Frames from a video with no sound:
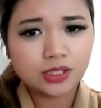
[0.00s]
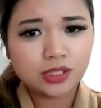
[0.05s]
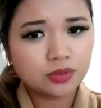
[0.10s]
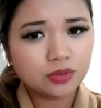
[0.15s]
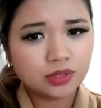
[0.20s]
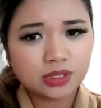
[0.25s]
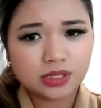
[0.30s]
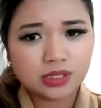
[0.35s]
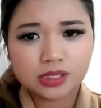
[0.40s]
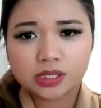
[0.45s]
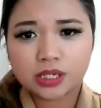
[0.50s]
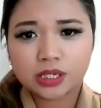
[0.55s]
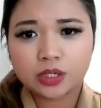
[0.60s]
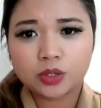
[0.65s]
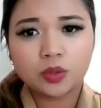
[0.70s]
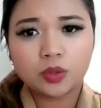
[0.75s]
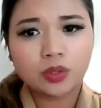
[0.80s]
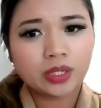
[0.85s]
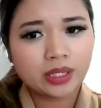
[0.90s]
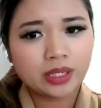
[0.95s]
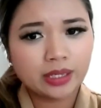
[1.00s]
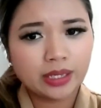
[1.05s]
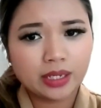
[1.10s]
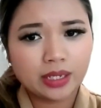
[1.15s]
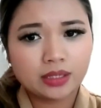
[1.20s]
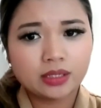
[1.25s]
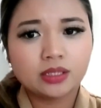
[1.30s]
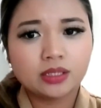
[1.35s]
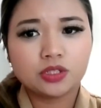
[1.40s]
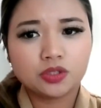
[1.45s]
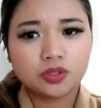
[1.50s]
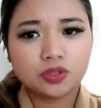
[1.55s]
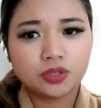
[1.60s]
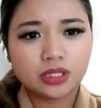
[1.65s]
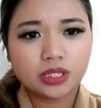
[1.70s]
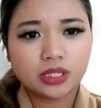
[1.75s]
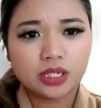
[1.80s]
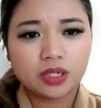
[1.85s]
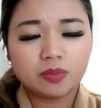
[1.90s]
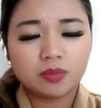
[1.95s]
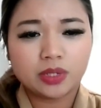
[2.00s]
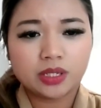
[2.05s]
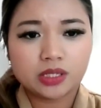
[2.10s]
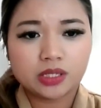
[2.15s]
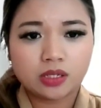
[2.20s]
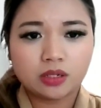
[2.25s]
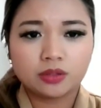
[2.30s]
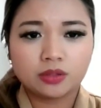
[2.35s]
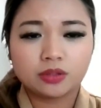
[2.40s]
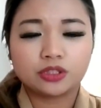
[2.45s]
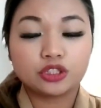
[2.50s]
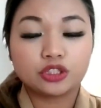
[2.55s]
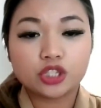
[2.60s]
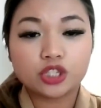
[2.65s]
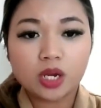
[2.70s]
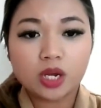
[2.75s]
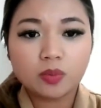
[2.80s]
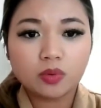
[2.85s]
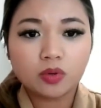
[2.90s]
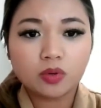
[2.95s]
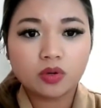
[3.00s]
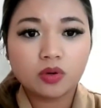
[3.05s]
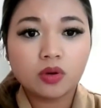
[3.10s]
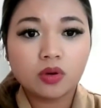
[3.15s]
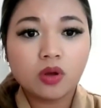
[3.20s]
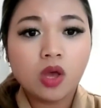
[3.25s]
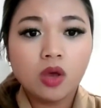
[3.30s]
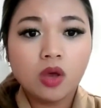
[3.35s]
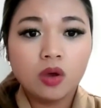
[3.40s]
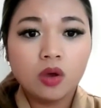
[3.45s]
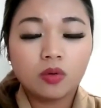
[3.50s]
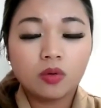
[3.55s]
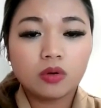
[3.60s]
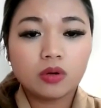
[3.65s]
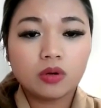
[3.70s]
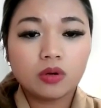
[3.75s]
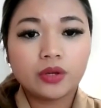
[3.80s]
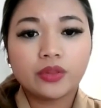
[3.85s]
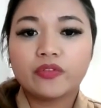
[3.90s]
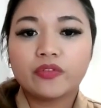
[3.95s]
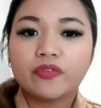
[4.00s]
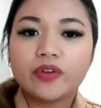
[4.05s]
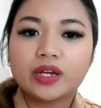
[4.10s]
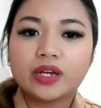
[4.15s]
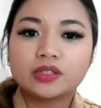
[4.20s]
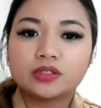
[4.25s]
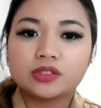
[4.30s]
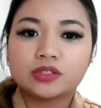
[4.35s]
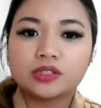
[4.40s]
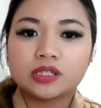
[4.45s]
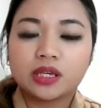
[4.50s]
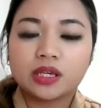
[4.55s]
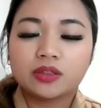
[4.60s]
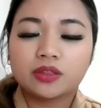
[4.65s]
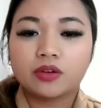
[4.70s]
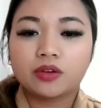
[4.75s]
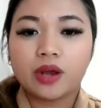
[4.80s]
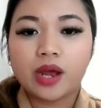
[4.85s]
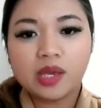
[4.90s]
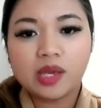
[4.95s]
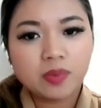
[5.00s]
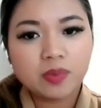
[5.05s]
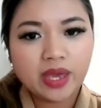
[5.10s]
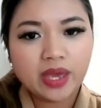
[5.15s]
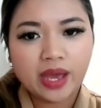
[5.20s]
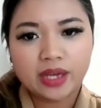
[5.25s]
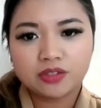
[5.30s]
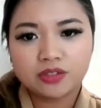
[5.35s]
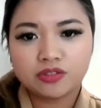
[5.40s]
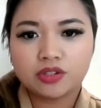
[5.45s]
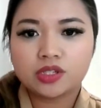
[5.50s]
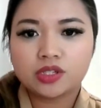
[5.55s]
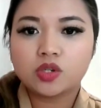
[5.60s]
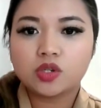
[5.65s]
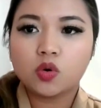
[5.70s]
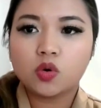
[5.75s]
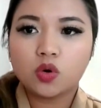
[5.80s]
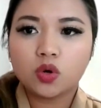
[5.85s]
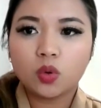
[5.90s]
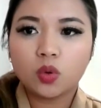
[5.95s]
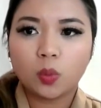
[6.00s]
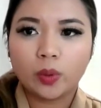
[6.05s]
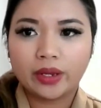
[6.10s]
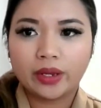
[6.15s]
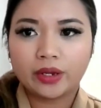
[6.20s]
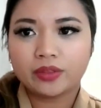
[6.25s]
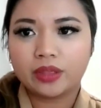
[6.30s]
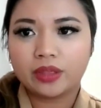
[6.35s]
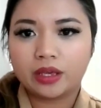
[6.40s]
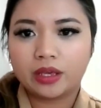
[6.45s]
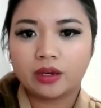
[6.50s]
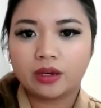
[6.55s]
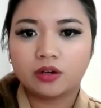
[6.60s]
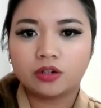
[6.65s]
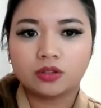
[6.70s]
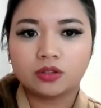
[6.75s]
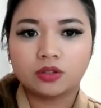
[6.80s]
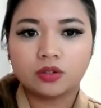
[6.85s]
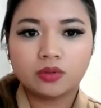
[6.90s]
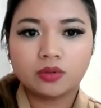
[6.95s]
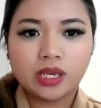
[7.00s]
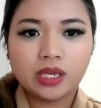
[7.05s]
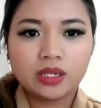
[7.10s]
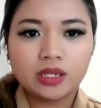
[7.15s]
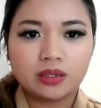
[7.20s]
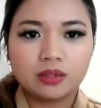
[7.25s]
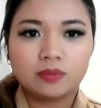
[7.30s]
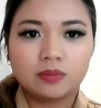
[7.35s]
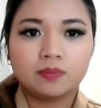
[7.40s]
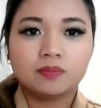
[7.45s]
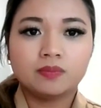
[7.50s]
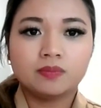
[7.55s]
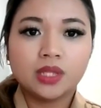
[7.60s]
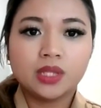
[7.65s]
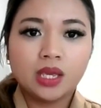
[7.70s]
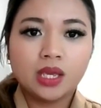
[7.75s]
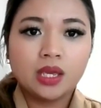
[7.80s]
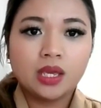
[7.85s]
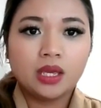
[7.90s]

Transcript: These tools decide who can get to the data based on their job role or other factors like their IP address or where they are located.